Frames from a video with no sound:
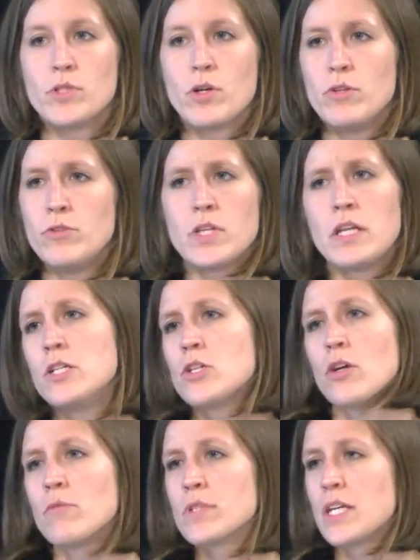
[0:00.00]
Don't use any
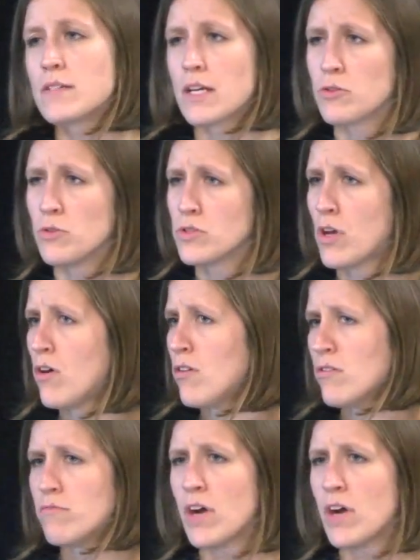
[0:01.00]
terms like sexual assault or